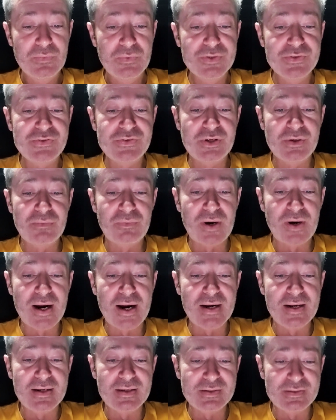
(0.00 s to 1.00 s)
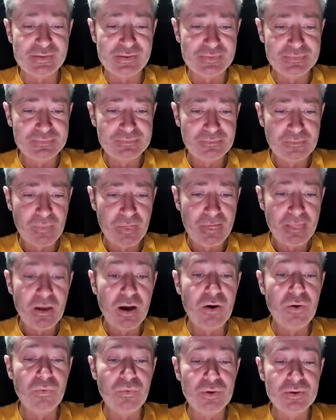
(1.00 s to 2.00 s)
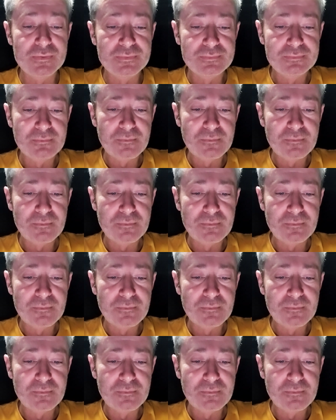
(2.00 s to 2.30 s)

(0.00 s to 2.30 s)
When some writings, oh,